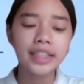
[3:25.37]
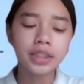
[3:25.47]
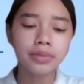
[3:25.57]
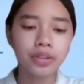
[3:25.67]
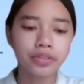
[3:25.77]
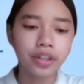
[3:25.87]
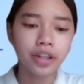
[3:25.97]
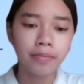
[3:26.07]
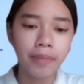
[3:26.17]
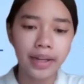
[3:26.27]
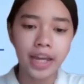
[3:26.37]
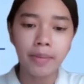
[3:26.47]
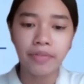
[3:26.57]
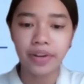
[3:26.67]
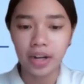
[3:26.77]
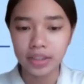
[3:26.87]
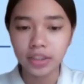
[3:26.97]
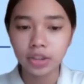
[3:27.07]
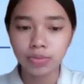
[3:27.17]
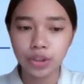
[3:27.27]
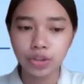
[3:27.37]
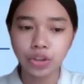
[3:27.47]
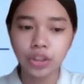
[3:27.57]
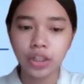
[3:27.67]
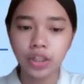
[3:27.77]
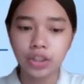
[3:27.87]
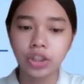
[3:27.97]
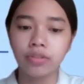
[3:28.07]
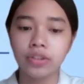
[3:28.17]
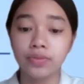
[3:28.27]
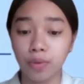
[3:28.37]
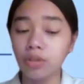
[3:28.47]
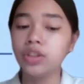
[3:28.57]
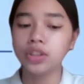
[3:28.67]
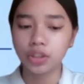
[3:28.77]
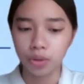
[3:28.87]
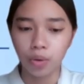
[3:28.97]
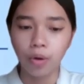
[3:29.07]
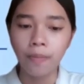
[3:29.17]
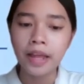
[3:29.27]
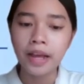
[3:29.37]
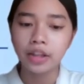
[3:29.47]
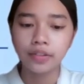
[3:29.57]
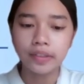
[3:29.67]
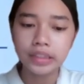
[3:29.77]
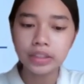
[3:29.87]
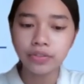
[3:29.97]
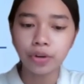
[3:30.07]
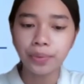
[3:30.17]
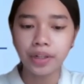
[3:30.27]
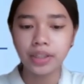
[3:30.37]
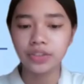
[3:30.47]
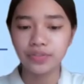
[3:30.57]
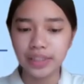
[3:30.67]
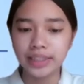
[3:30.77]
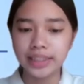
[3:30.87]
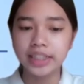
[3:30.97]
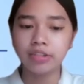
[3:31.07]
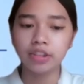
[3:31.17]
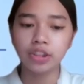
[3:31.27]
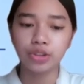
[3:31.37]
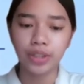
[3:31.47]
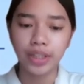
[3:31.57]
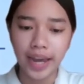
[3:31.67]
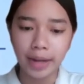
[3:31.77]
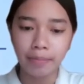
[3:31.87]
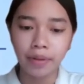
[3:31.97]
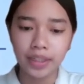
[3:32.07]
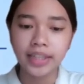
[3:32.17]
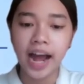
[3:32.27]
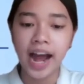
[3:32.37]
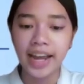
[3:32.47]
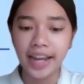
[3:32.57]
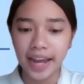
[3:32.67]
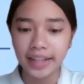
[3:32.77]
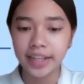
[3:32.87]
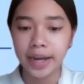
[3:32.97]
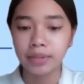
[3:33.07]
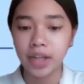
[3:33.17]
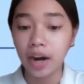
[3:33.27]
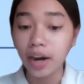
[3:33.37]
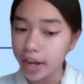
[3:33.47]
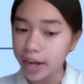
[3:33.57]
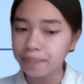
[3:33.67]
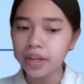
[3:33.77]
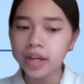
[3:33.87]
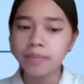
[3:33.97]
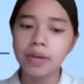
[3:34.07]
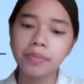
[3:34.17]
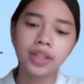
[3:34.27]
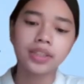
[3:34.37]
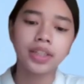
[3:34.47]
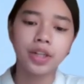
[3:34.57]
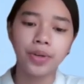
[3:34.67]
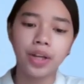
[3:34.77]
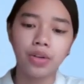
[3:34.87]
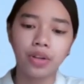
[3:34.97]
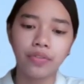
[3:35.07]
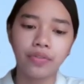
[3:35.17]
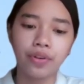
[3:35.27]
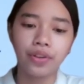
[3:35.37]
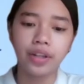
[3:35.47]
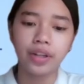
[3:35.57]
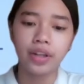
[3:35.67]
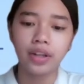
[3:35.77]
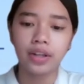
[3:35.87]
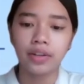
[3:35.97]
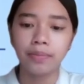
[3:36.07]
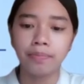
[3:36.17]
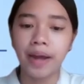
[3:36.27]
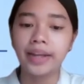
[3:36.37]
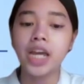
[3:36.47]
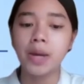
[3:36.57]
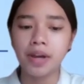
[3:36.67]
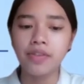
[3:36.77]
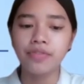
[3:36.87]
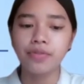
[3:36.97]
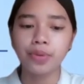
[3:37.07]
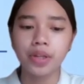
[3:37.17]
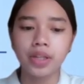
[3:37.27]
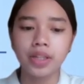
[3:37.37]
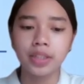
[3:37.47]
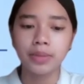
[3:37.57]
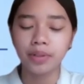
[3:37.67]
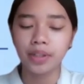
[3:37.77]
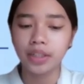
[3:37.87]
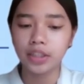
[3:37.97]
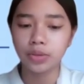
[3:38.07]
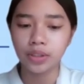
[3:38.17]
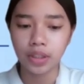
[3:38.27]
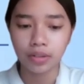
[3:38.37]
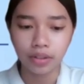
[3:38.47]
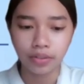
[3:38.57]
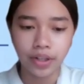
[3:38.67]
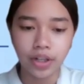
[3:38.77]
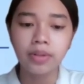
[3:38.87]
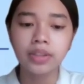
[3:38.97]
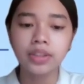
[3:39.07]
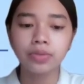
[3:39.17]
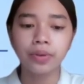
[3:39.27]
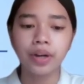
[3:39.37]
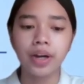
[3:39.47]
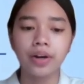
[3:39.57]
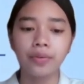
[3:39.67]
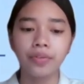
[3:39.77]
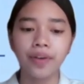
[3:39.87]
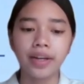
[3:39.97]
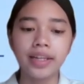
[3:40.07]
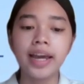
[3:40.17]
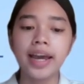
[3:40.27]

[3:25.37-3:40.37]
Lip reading: In terms of the back EMF analysis, we use Kirchhoff's voltage law. The original formula is VT equals to EA plus IA times RA, but because here we are looking for the back EMF, we simply switch out the variables where we find